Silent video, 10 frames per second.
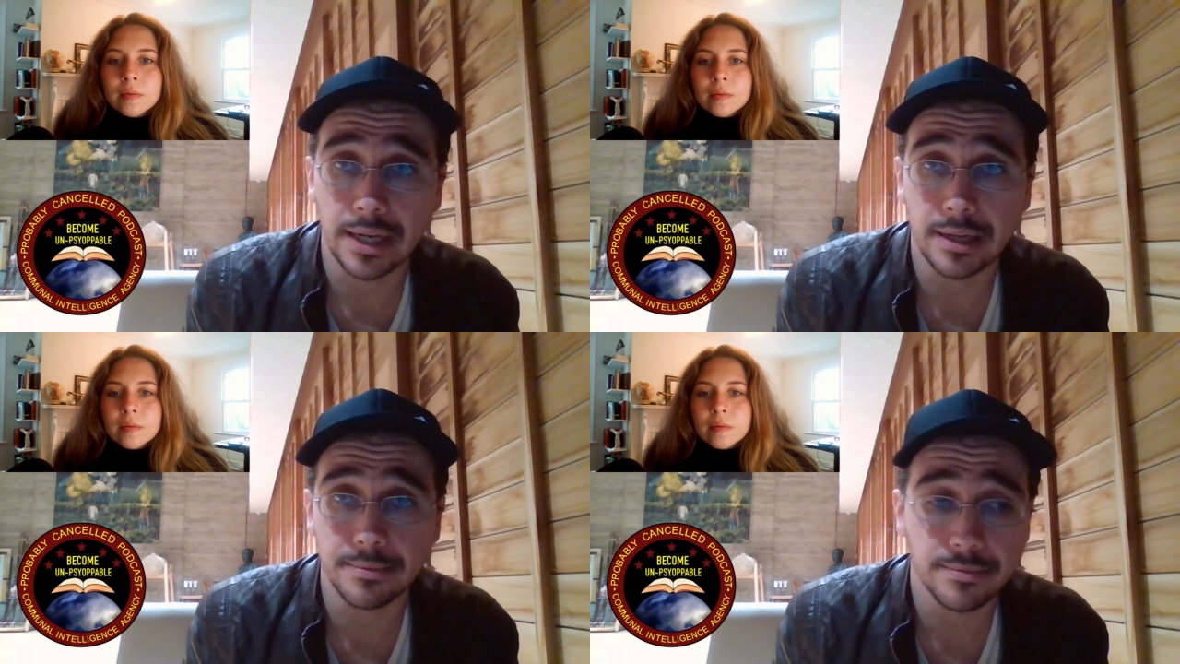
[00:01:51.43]

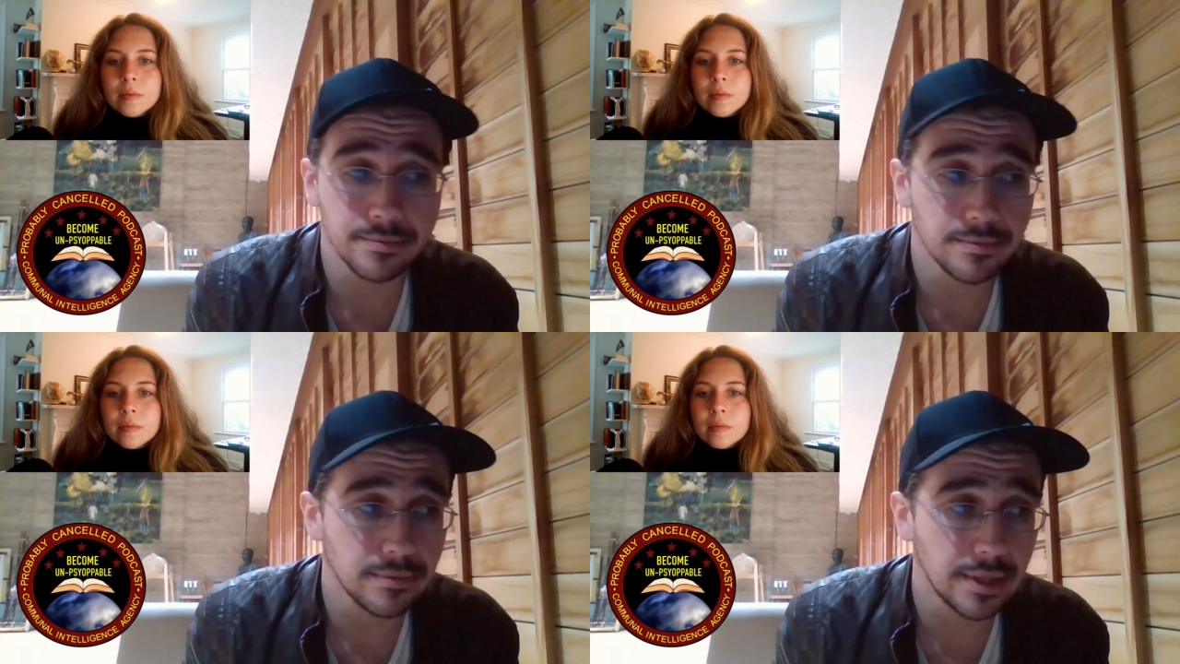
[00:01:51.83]

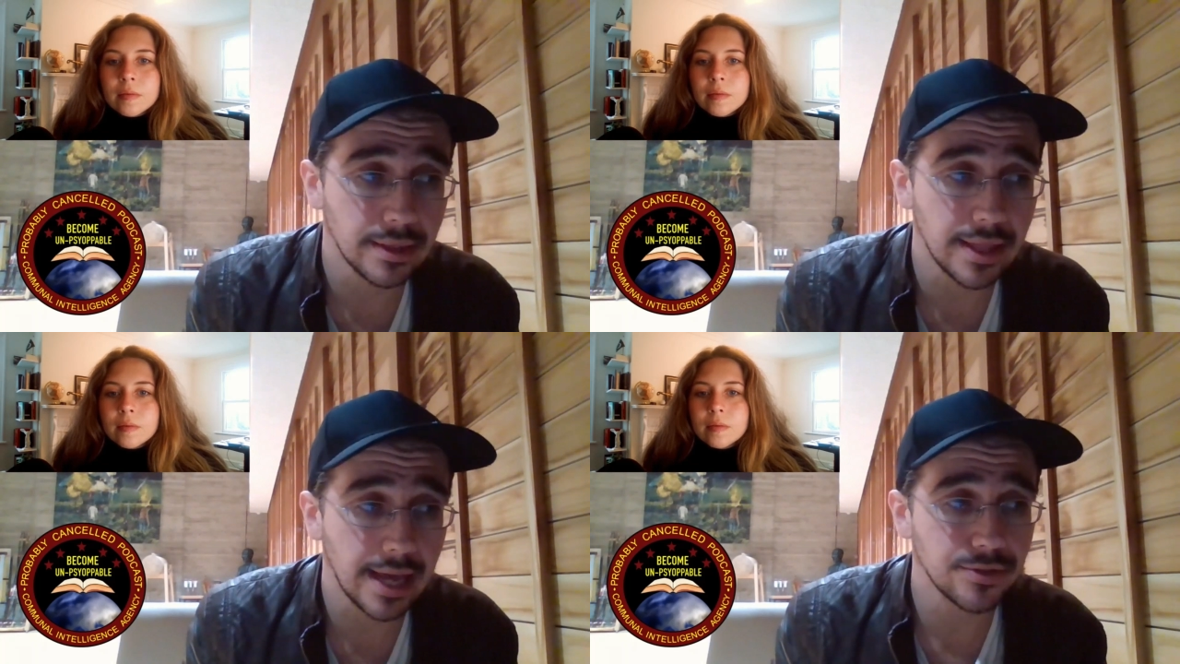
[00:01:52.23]
Speaker 1: Um,
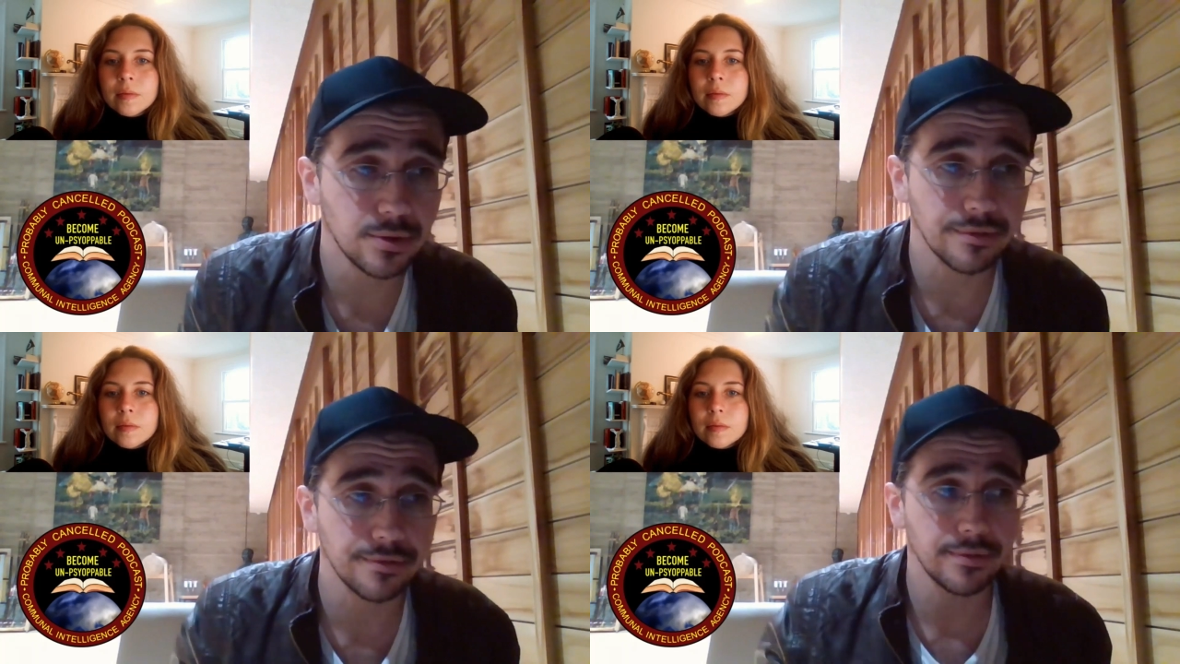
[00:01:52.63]

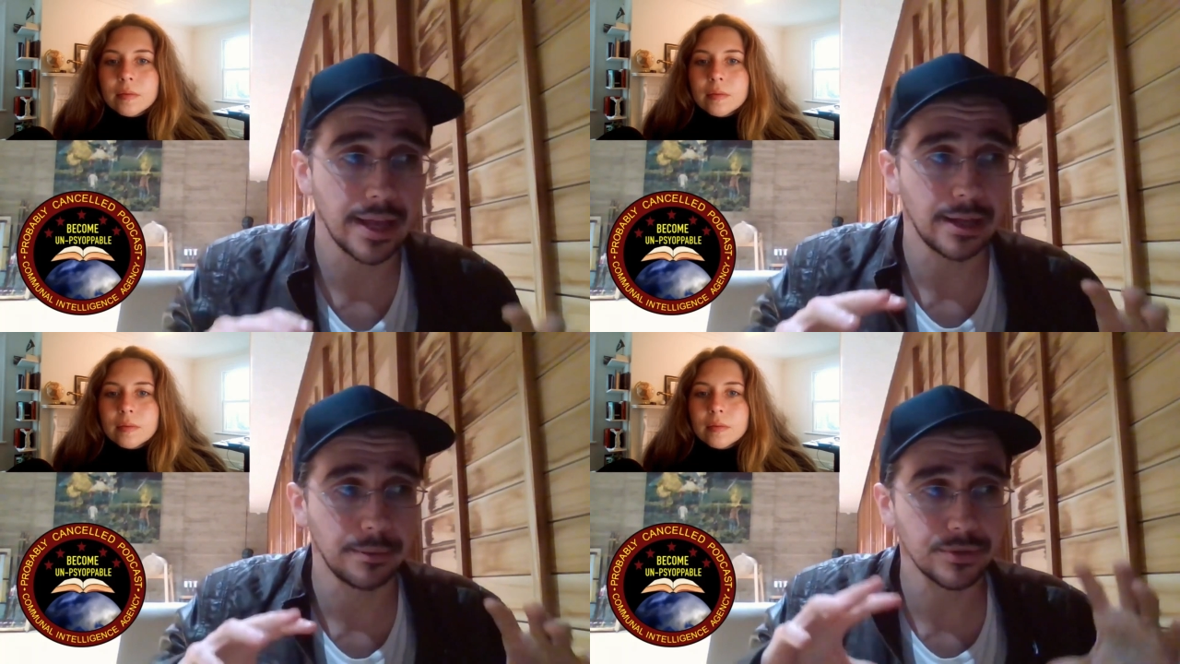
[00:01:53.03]
that sort of
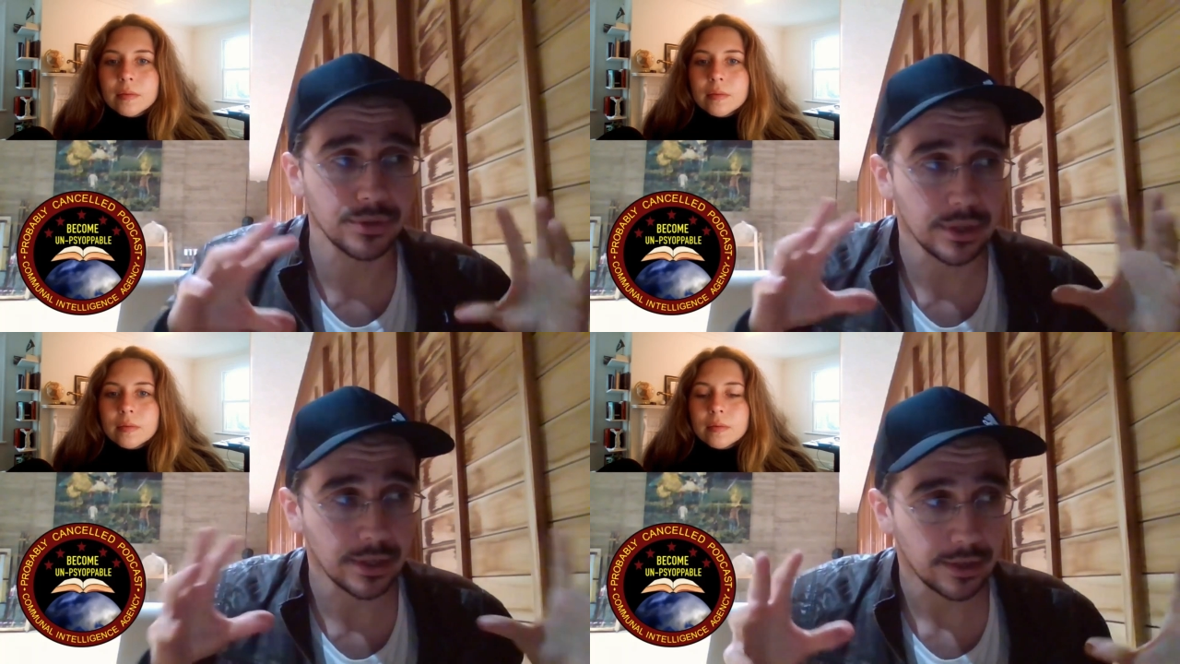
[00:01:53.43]

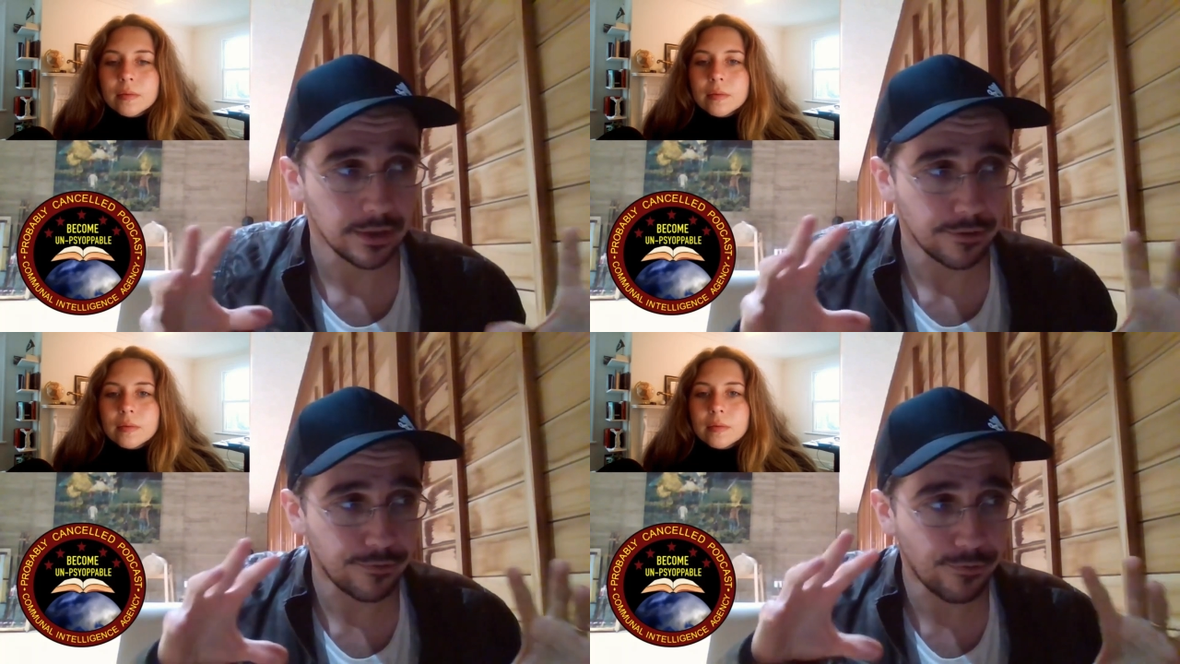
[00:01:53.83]
helped
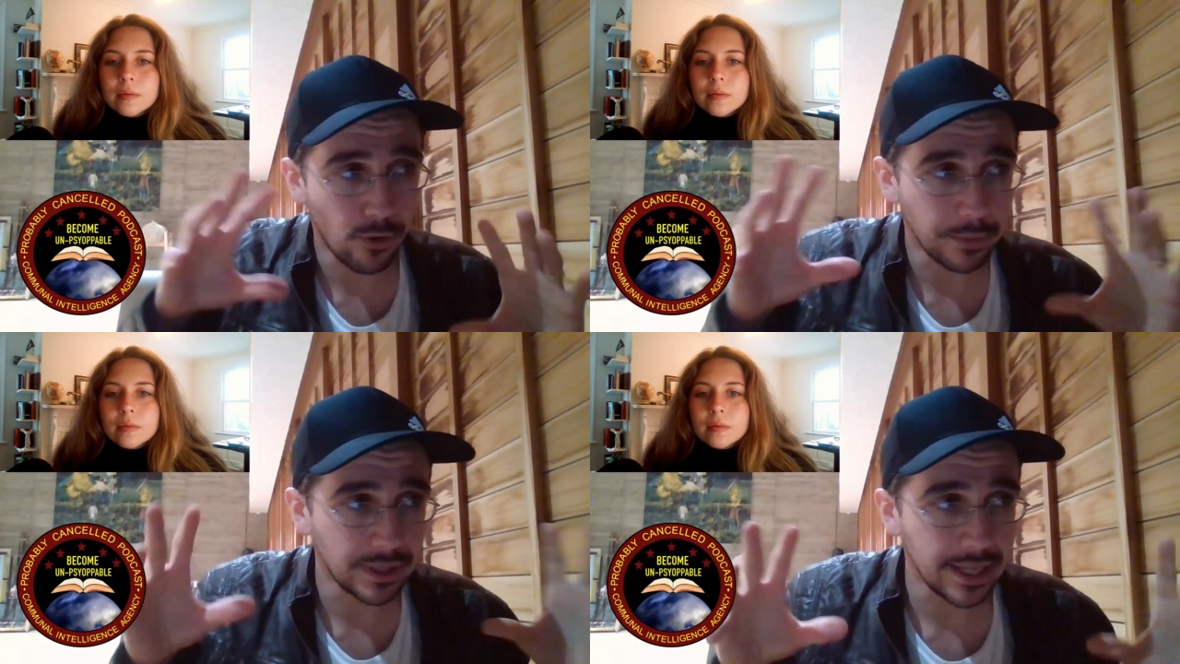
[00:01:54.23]

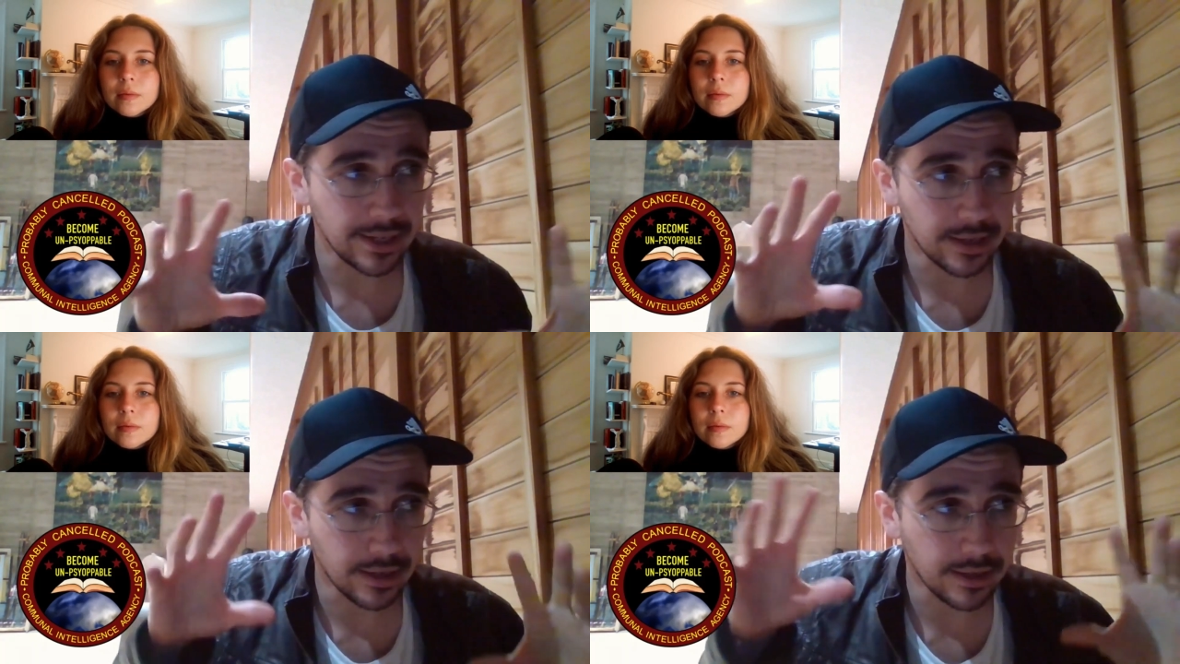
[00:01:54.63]

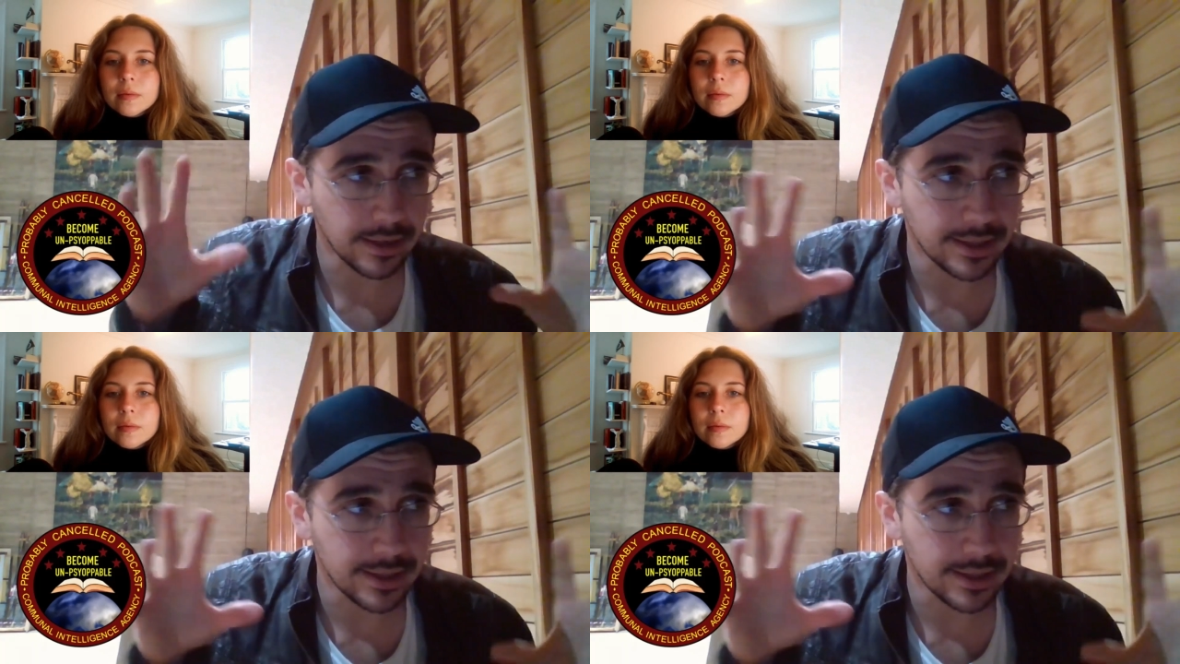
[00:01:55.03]
formulate a,